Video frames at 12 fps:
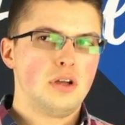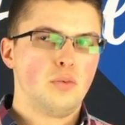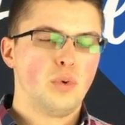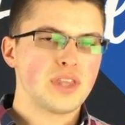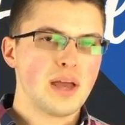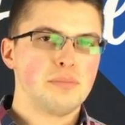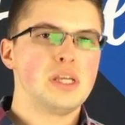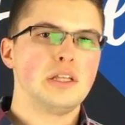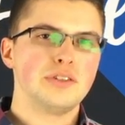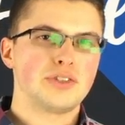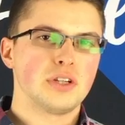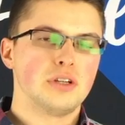what that
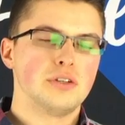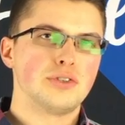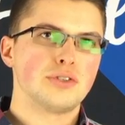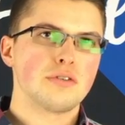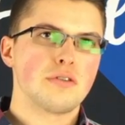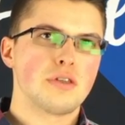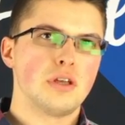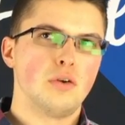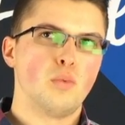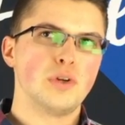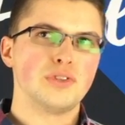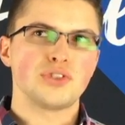means is
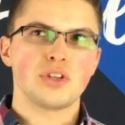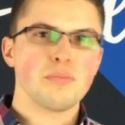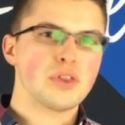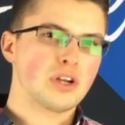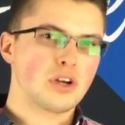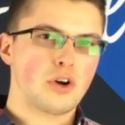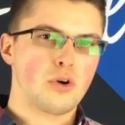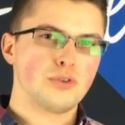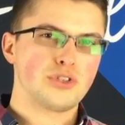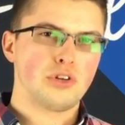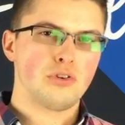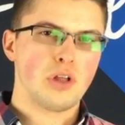that when something
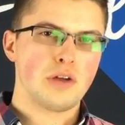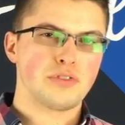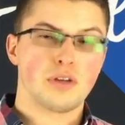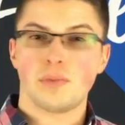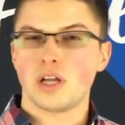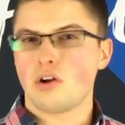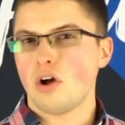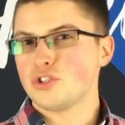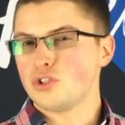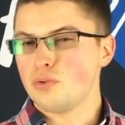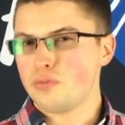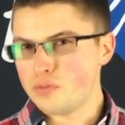occurs in your life that might
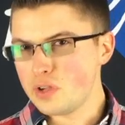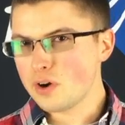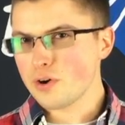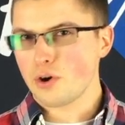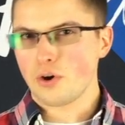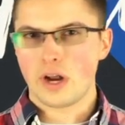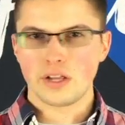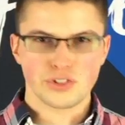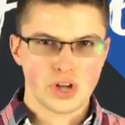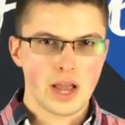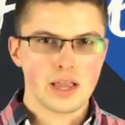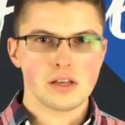cause you fear or
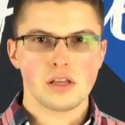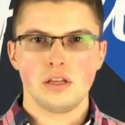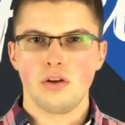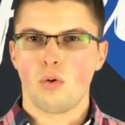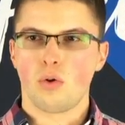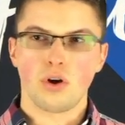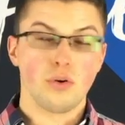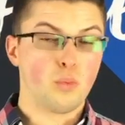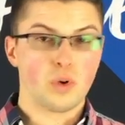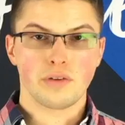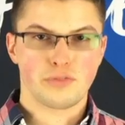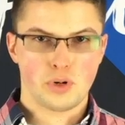anxiety or
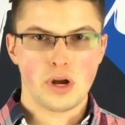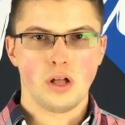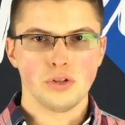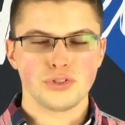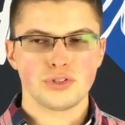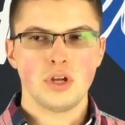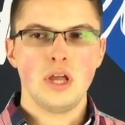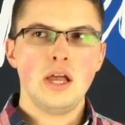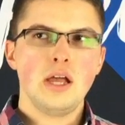whatever else,